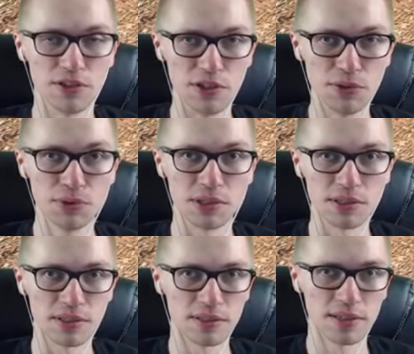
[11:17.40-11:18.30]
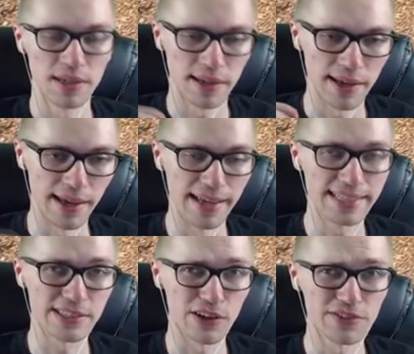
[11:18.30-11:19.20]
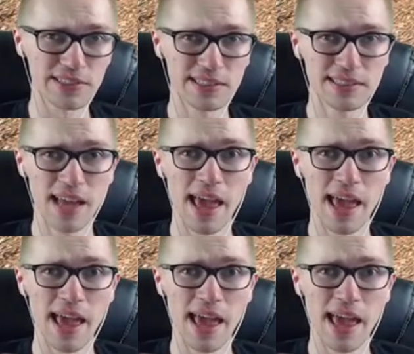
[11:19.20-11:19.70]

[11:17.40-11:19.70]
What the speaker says: use it as often